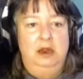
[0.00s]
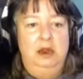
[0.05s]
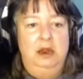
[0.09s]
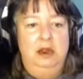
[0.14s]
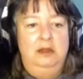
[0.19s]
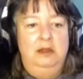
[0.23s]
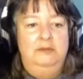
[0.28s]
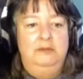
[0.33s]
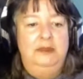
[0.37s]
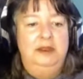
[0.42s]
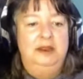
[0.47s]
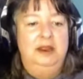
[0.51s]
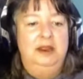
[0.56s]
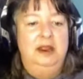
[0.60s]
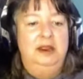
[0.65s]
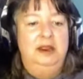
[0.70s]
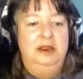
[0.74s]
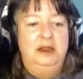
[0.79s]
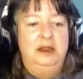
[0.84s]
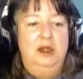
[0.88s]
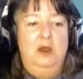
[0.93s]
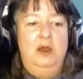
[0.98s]
Because,
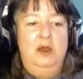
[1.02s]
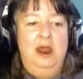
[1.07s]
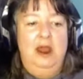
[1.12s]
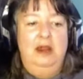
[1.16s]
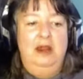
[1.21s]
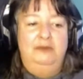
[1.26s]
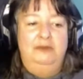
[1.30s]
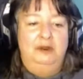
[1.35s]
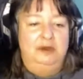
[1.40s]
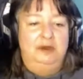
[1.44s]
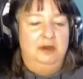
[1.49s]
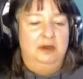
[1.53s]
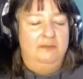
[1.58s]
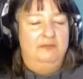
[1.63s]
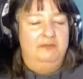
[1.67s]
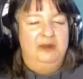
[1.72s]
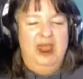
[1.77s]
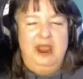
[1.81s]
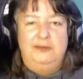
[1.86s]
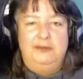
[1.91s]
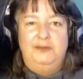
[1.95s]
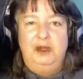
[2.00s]
I've looked up
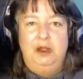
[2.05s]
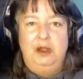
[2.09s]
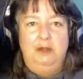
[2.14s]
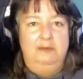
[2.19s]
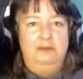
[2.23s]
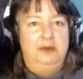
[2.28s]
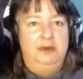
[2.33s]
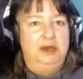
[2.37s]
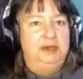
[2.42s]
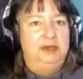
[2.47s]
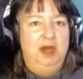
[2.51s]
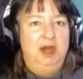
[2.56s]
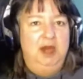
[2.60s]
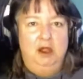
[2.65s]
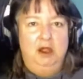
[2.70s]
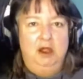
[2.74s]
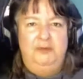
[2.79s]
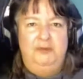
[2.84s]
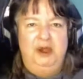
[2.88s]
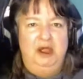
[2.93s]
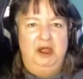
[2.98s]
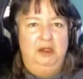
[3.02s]
Black Pyramid,
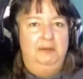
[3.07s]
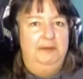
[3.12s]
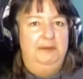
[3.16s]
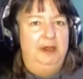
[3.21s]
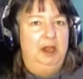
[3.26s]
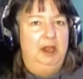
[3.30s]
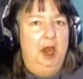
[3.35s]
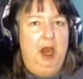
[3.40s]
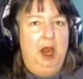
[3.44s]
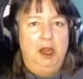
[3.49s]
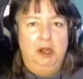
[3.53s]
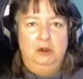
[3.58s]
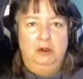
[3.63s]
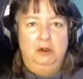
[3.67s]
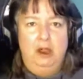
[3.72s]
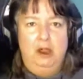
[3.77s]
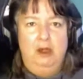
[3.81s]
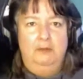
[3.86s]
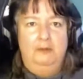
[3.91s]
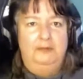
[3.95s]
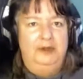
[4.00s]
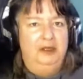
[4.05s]
Dark Pyramid,
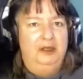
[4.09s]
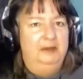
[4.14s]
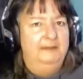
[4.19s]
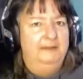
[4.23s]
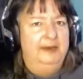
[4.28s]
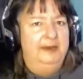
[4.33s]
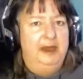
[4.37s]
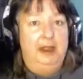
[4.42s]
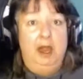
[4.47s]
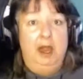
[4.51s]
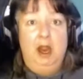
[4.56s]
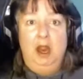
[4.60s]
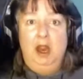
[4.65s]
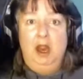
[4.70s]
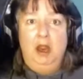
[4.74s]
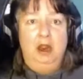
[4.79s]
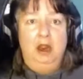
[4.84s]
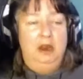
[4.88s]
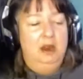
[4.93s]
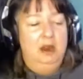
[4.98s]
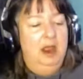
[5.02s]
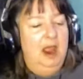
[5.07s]
Underground Pyramid.
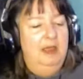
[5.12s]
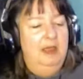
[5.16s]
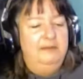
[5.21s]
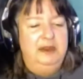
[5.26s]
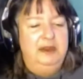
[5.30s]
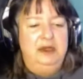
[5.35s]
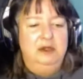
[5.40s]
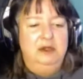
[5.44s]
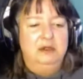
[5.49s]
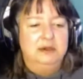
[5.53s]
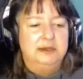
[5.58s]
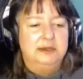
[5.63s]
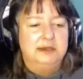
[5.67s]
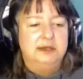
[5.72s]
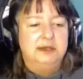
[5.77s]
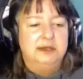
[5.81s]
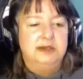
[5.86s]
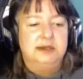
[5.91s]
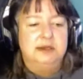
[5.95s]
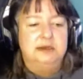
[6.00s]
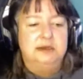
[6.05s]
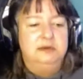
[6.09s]
I mean, there's just,